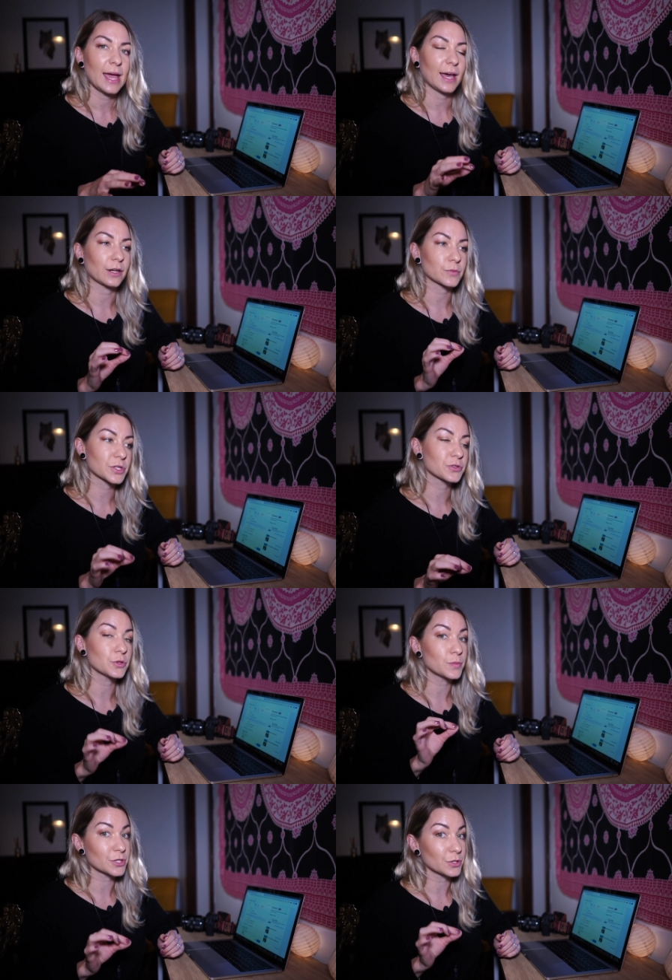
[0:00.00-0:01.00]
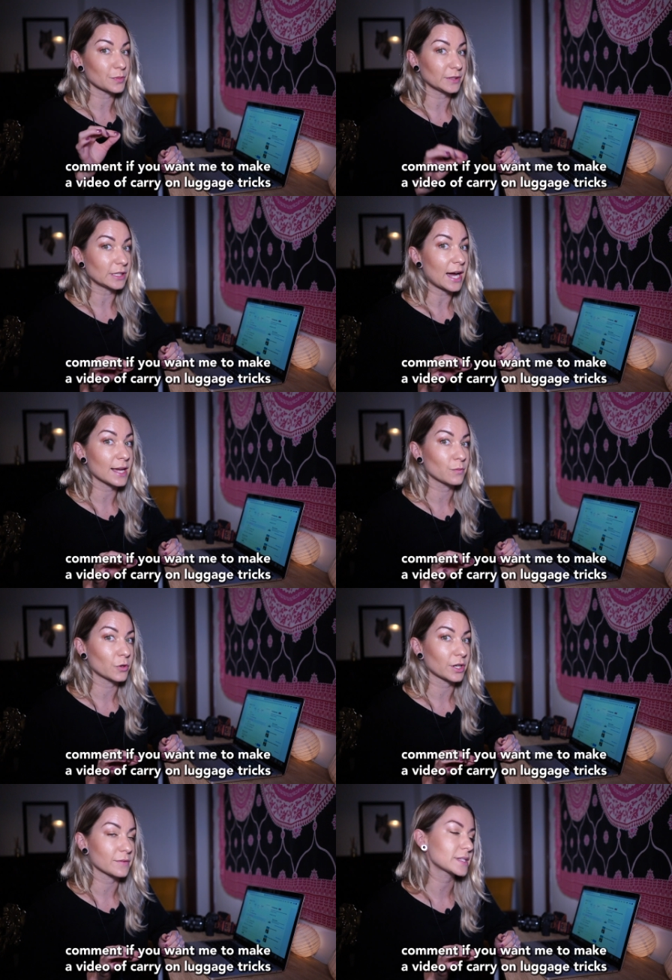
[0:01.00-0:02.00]
and I was super light in
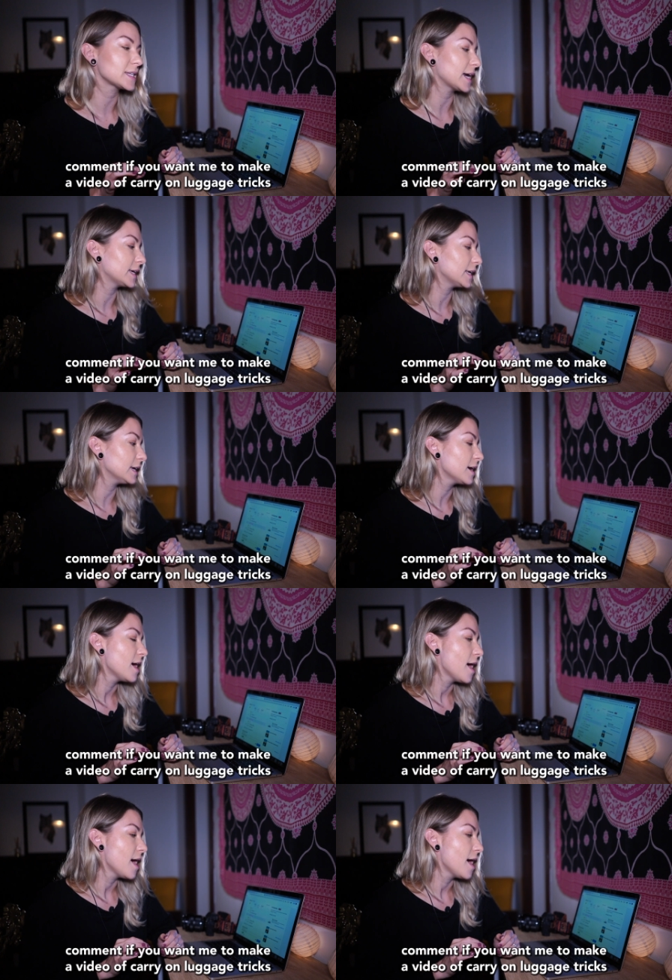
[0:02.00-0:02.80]
what I was taking.